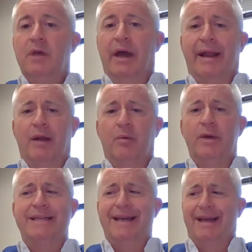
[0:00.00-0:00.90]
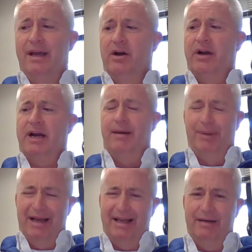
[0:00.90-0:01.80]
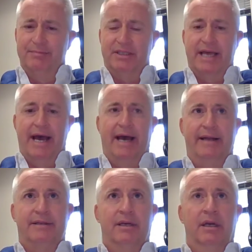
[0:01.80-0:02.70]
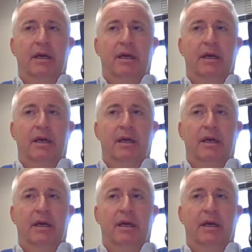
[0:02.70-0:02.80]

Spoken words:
And then we dig in on a couple items that